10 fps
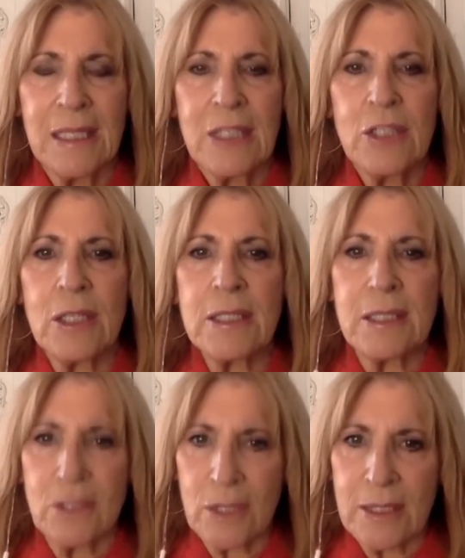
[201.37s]
Just,
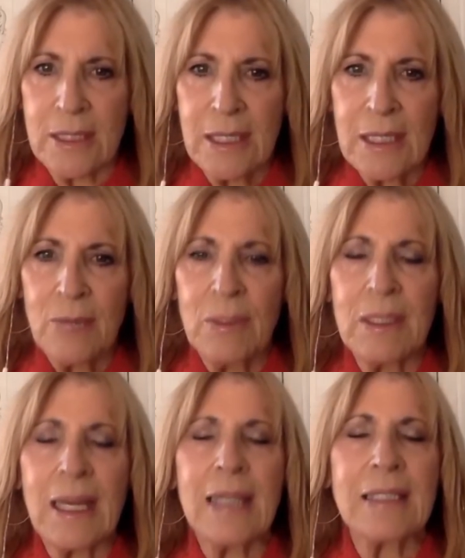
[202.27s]
just
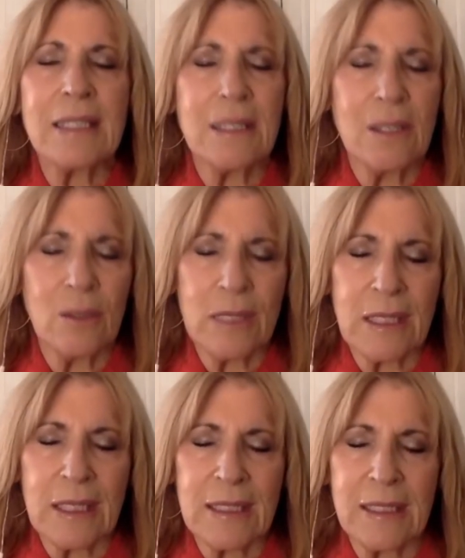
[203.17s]
relax in knowing
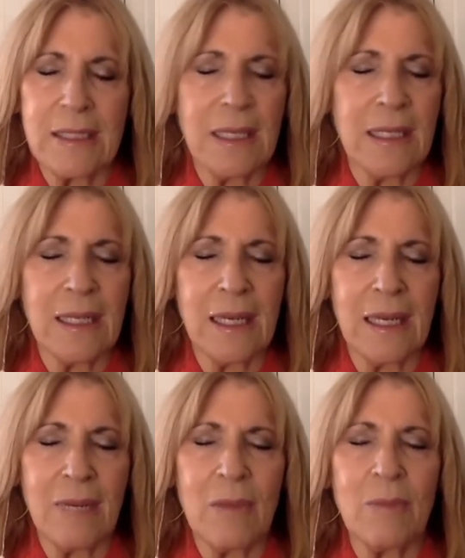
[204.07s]
God is, I
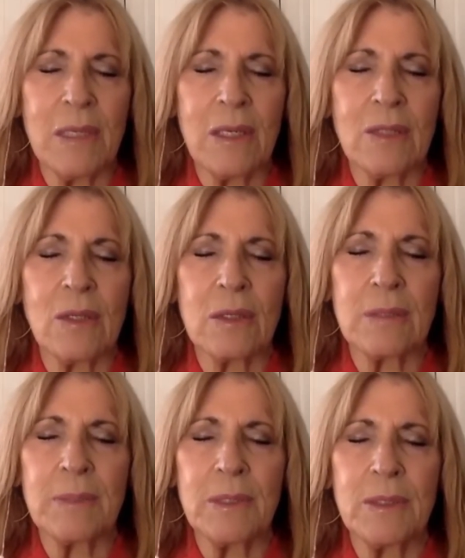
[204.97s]
am, and beyond all
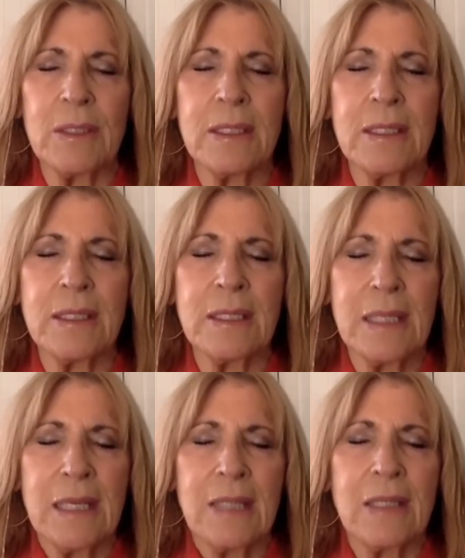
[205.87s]
appearances,
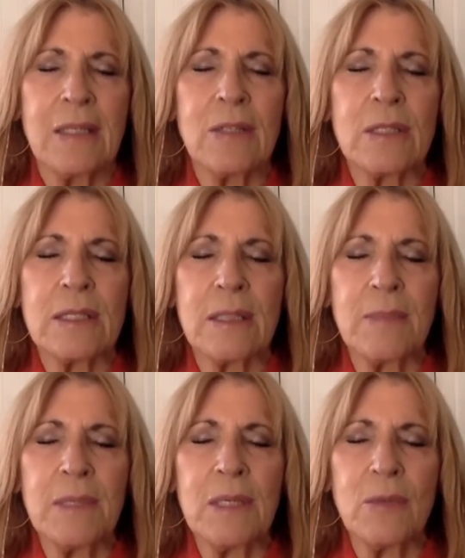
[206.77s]
that there is
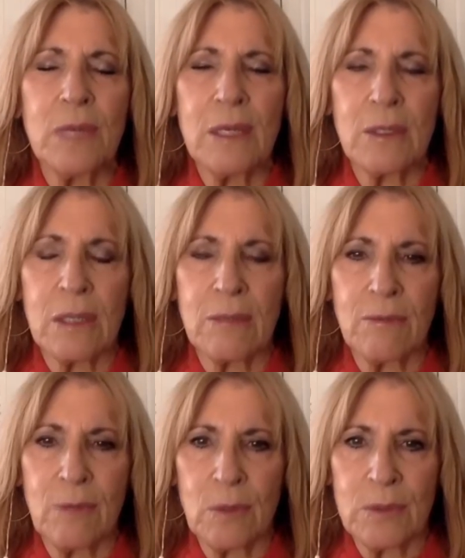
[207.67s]
something greater
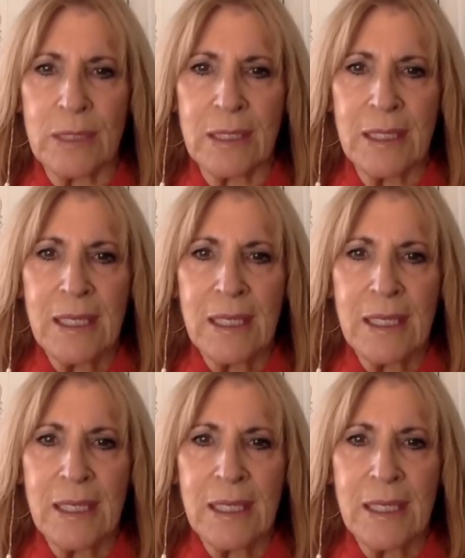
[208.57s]
unfolding.